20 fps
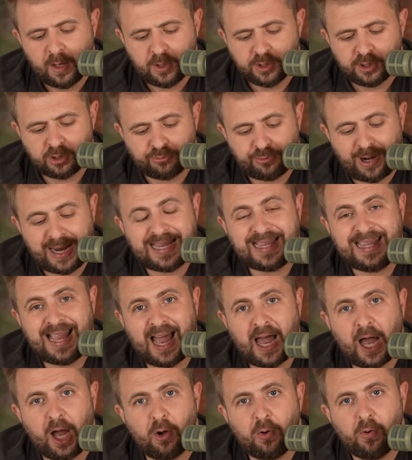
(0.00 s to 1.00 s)
So right
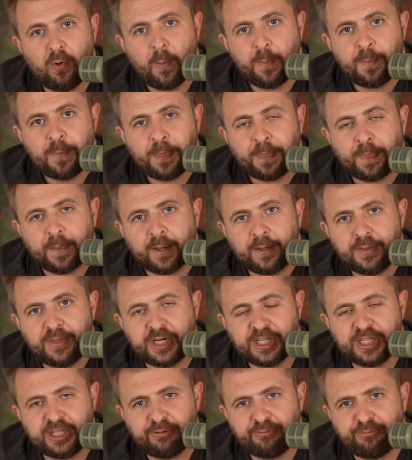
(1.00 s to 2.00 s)
now,
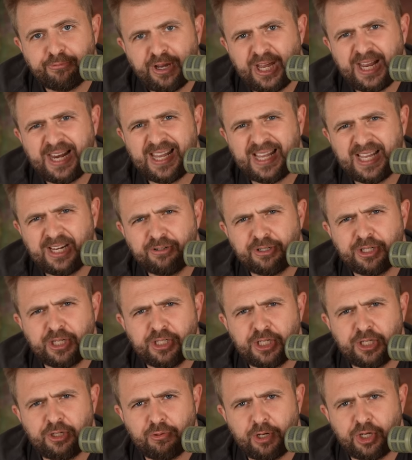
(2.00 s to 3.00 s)
there's a really interesting
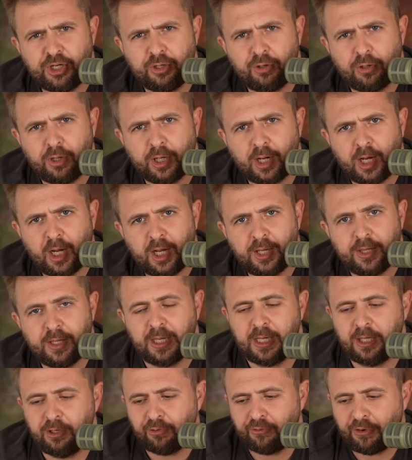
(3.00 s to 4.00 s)
situation going on
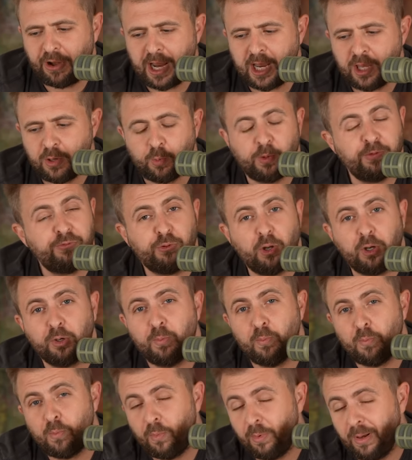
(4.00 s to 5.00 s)
in Ukraine. We've
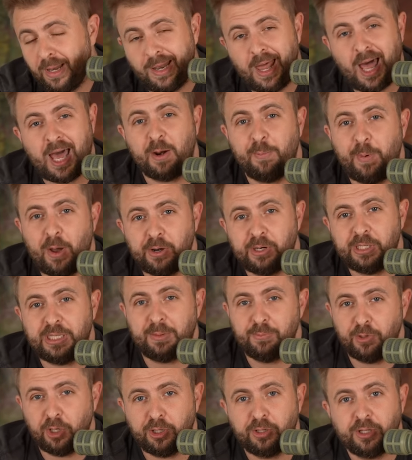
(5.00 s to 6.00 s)
talked a lot about it.
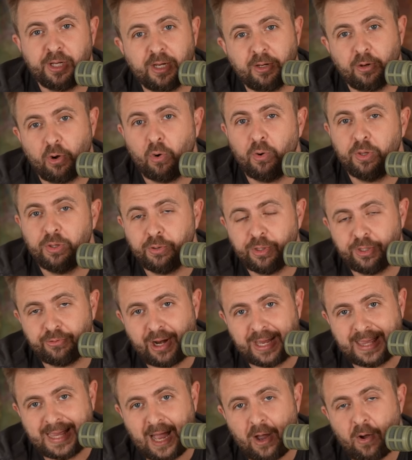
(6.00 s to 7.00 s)
I'm not going to go into it
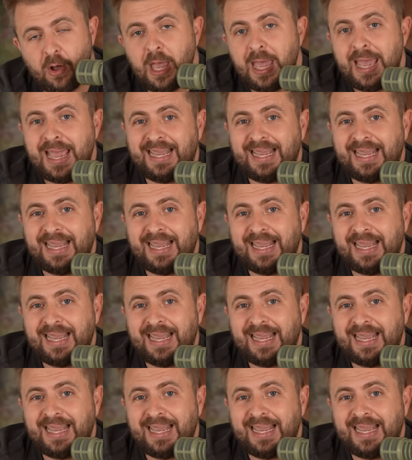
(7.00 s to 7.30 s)
right now.